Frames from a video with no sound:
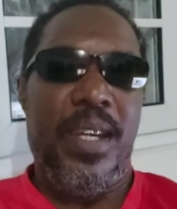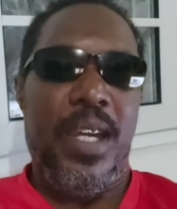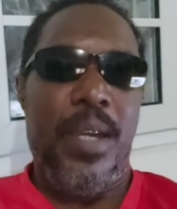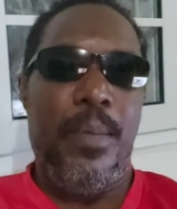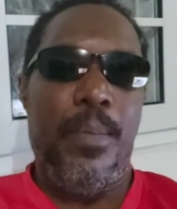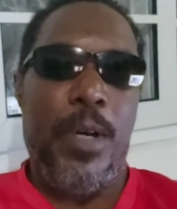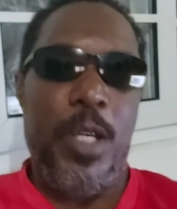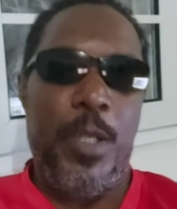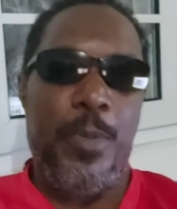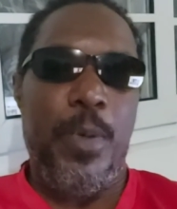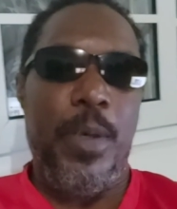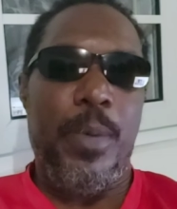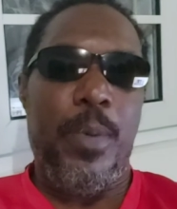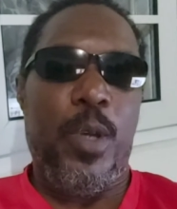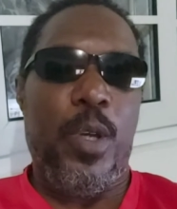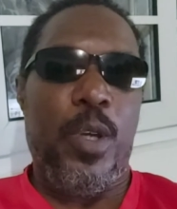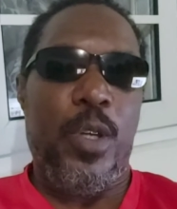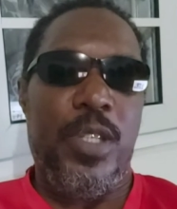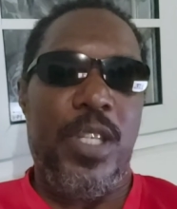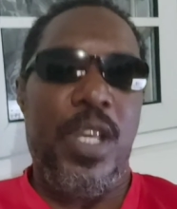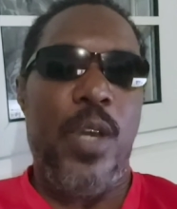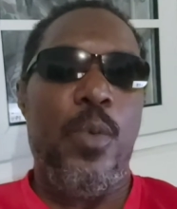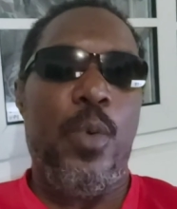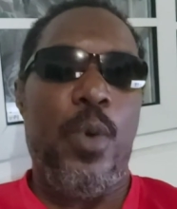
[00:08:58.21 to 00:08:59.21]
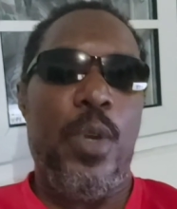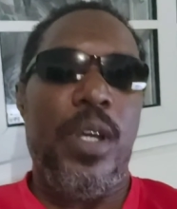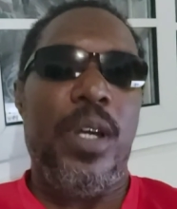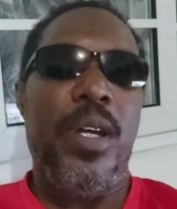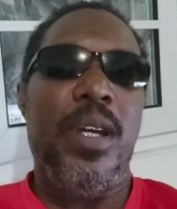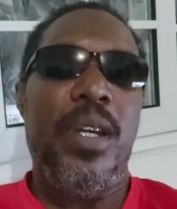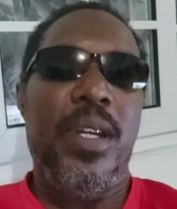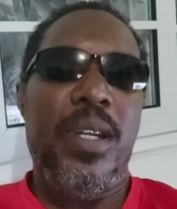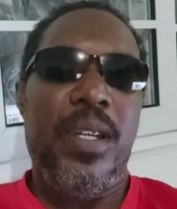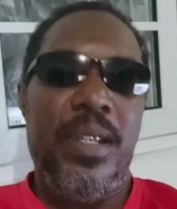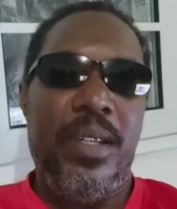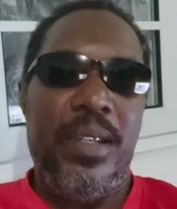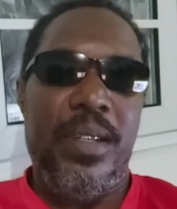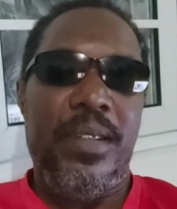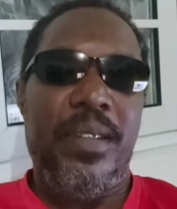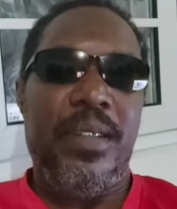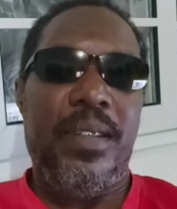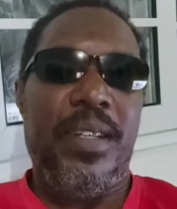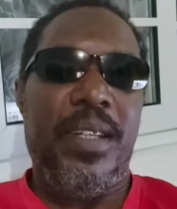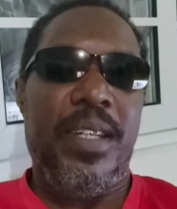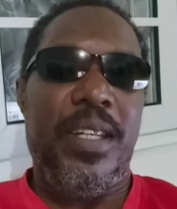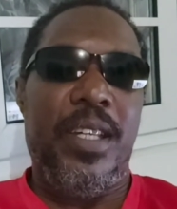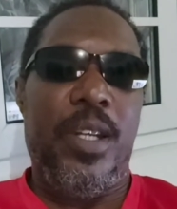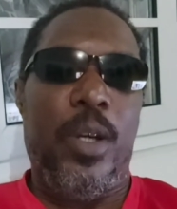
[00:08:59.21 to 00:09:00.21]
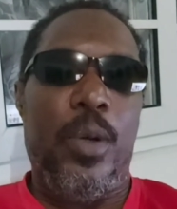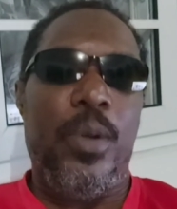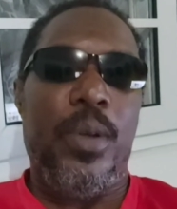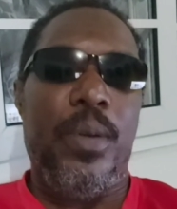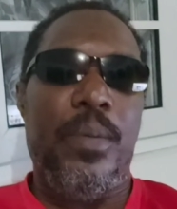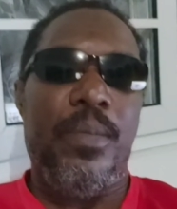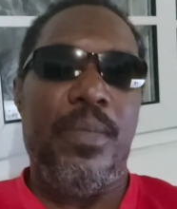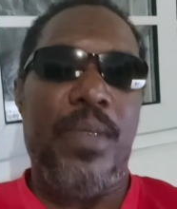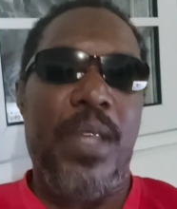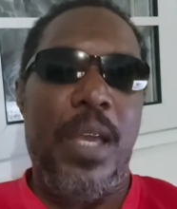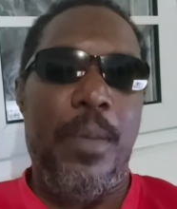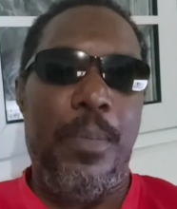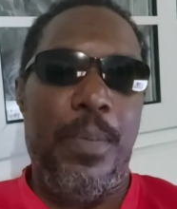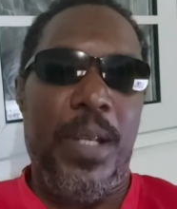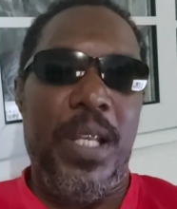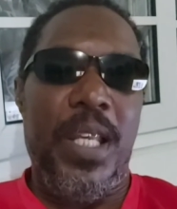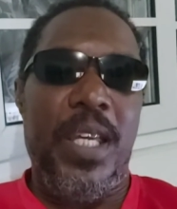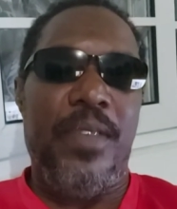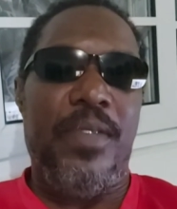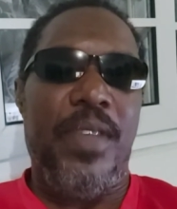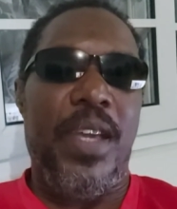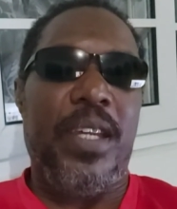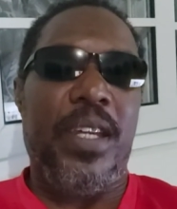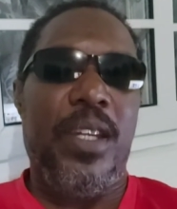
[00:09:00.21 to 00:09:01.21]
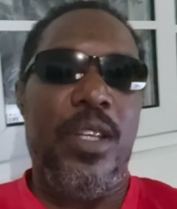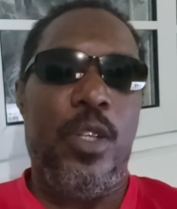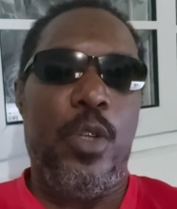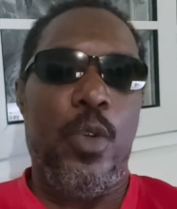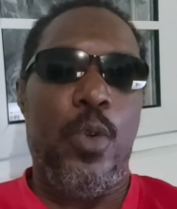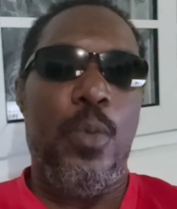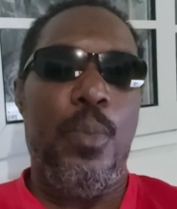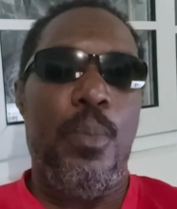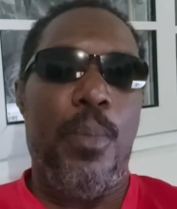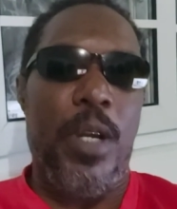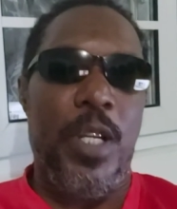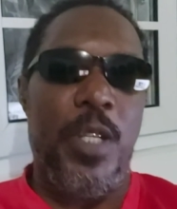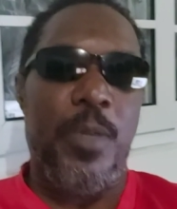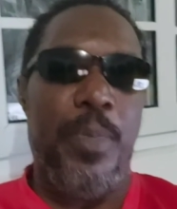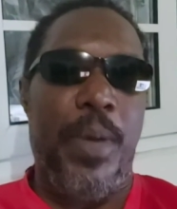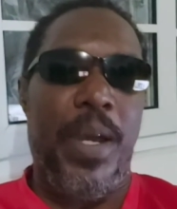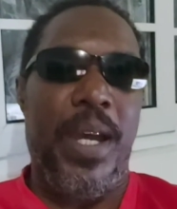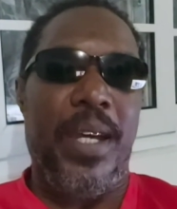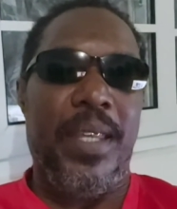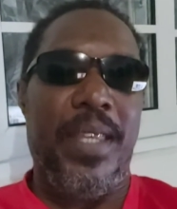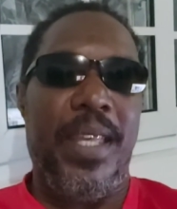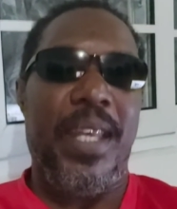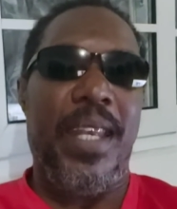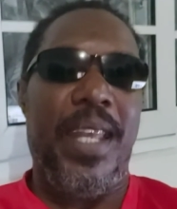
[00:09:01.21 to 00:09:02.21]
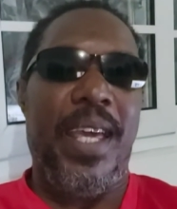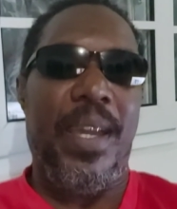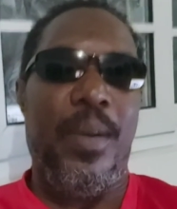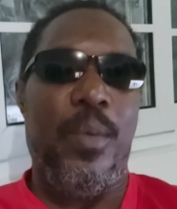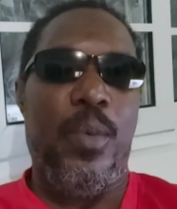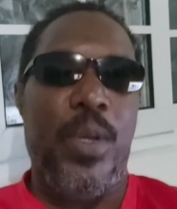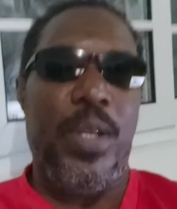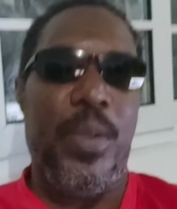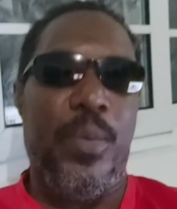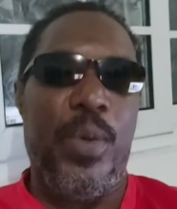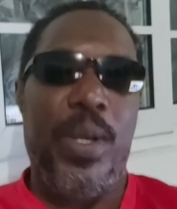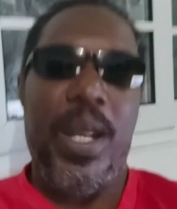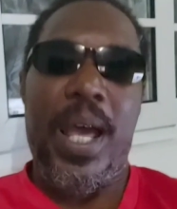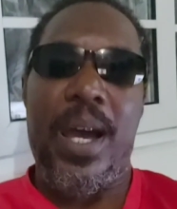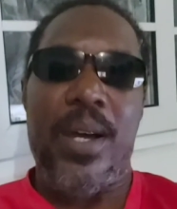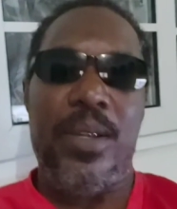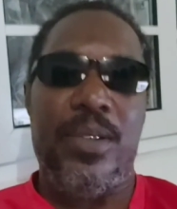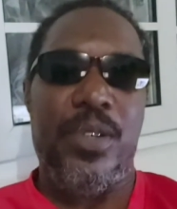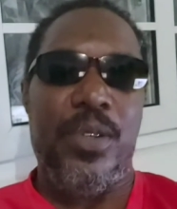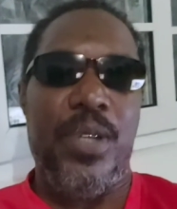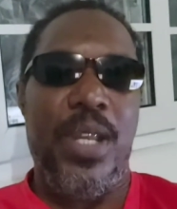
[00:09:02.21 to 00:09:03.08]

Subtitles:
It must be because they want to, you know, they believe they can do much better than they would without.